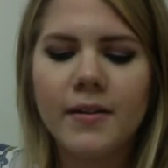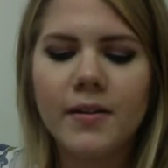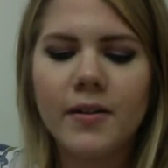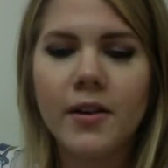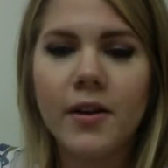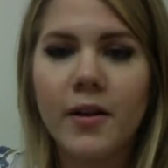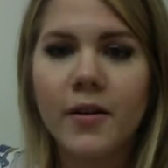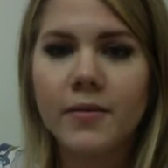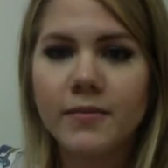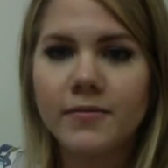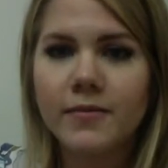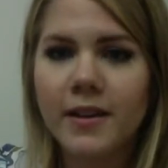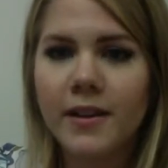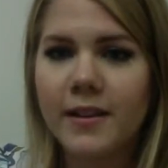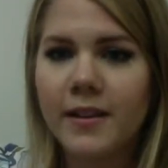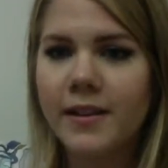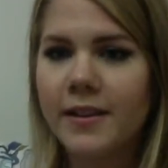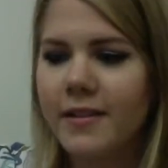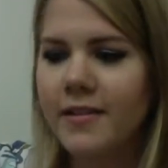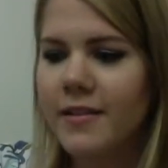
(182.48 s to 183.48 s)
no,
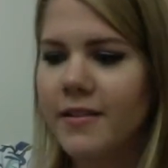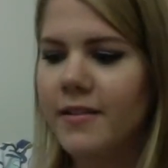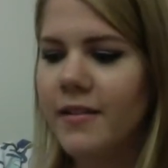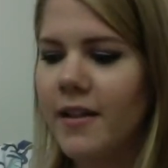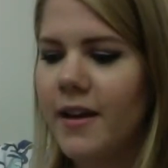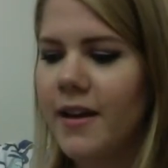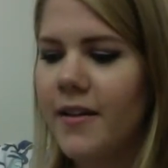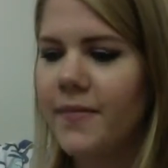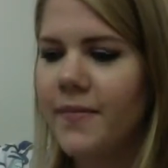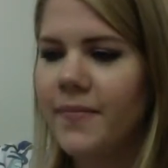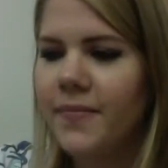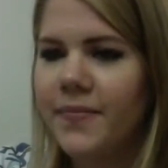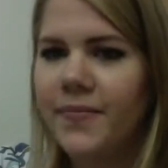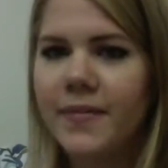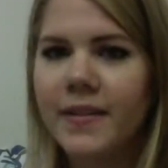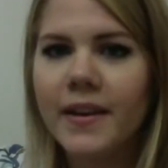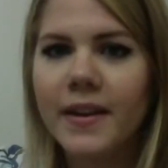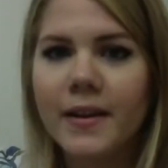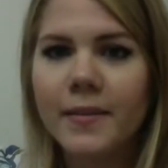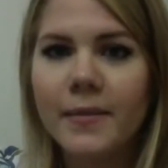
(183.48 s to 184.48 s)
I like this a lot,
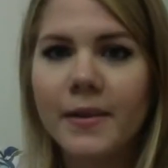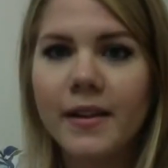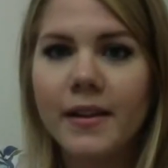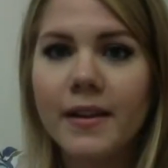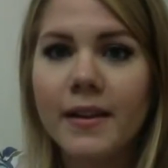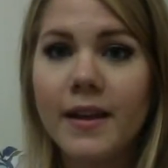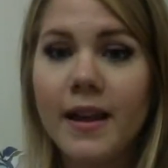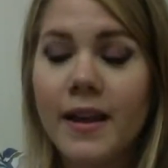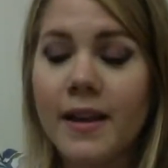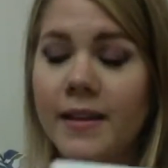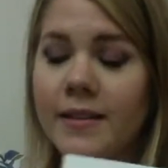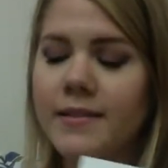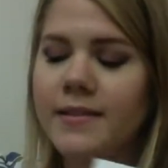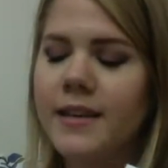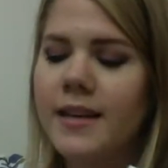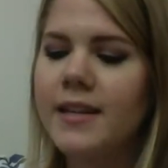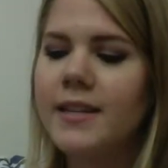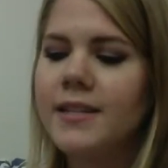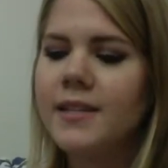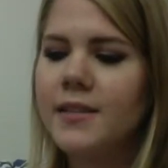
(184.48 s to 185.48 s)
and I'm
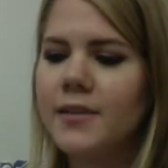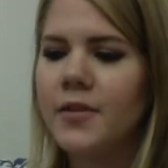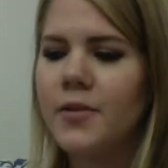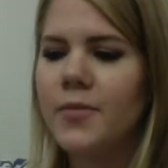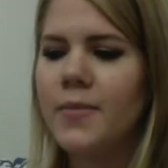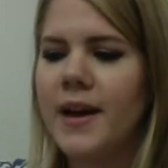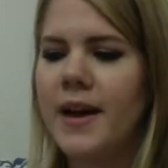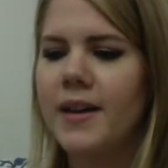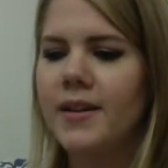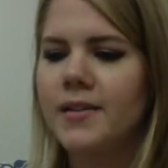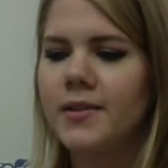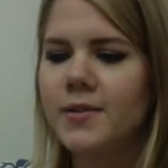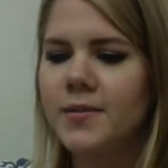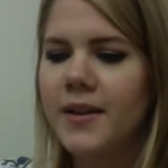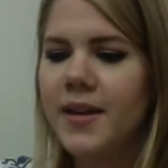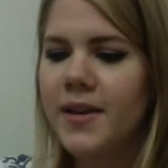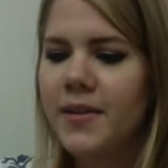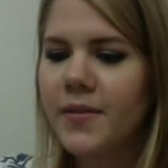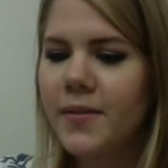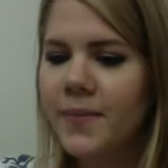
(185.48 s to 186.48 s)
excited to go back
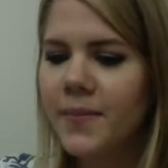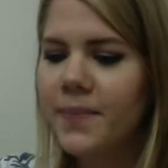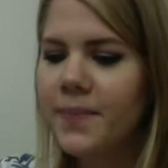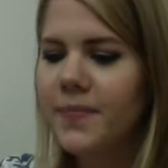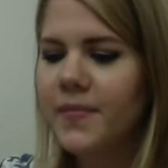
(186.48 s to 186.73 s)
to it.